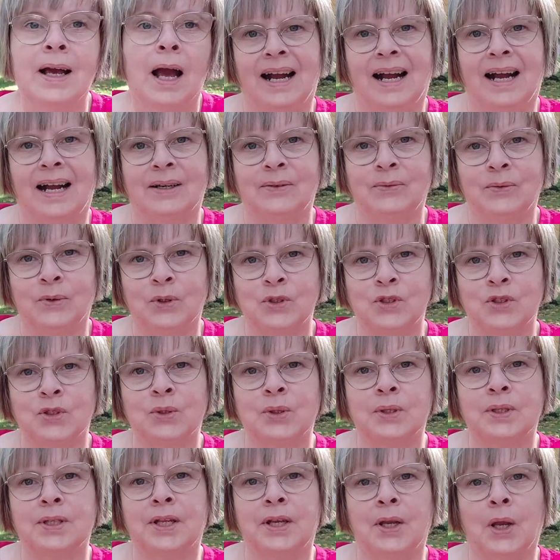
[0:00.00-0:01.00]

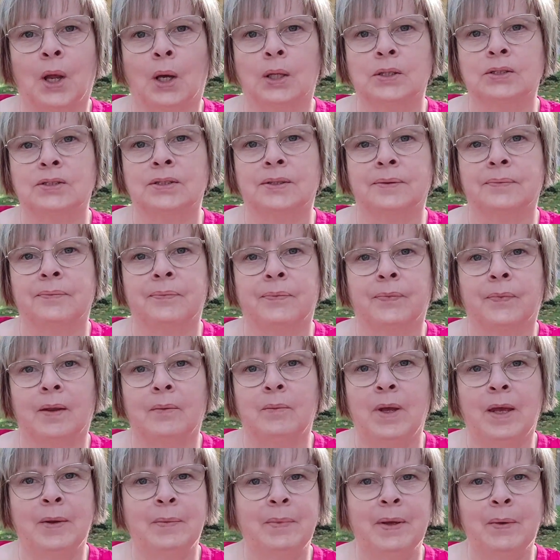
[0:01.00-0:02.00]
Unfortunately not.
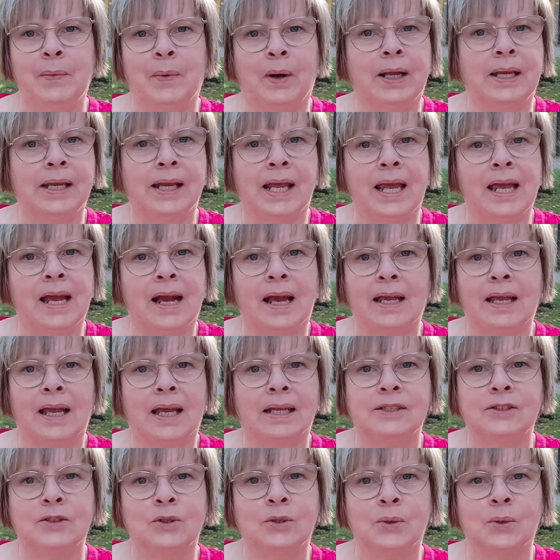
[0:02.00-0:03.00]
Maybe one day I
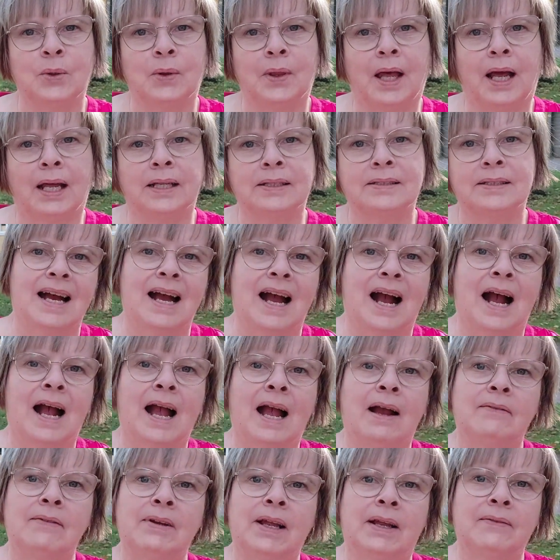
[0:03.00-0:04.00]
get to do that. I
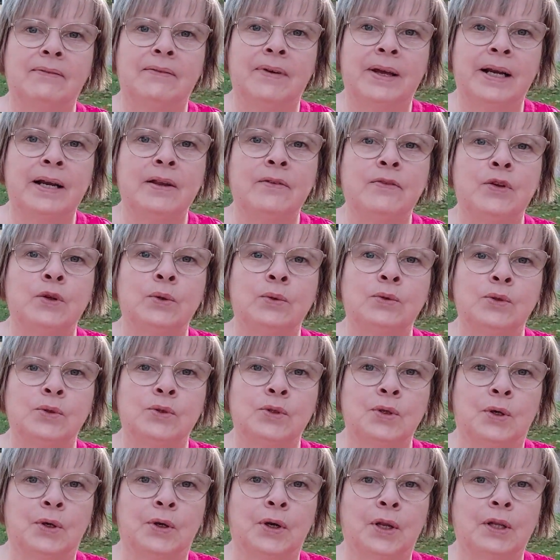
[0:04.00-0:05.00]
have done very few
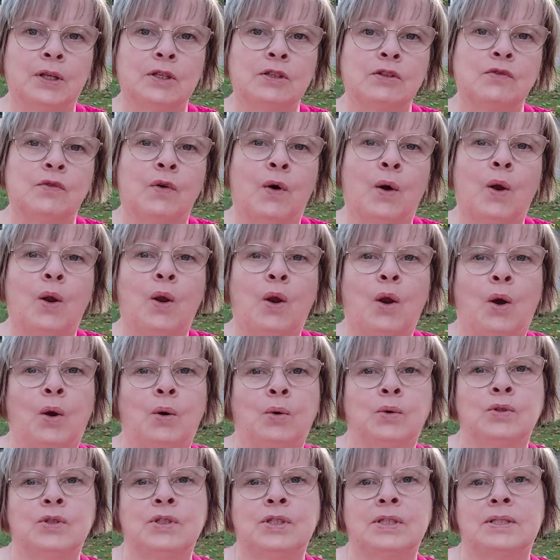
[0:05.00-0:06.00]
tutorials for
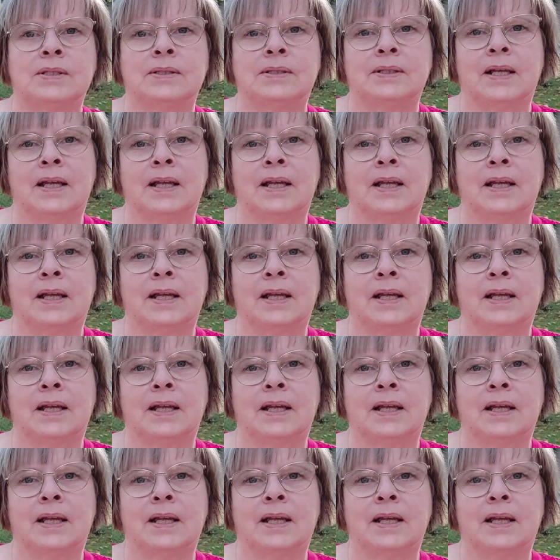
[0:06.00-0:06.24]
clothes.